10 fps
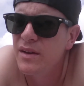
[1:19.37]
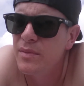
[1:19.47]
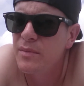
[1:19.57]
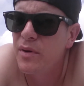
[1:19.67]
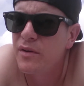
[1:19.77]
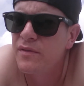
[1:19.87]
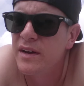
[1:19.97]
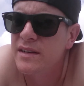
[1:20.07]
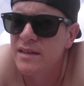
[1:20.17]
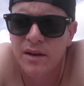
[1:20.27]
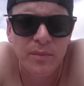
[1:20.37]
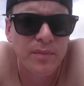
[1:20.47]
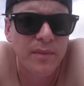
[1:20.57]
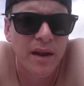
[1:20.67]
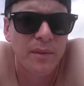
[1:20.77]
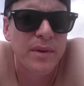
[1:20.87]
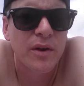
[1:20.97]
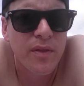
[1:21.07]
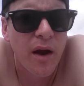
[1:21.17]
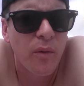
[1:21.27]
be perfect and
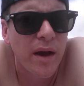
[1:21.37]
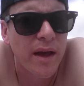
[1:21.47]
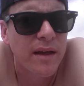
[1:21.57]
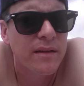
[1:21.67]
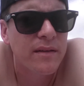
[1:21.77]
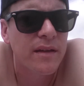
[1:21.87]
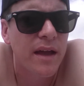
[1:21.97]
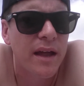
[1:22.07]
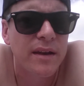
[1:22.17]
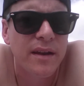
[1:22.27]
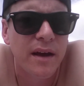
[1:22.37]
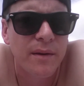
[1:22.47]
appear that way, and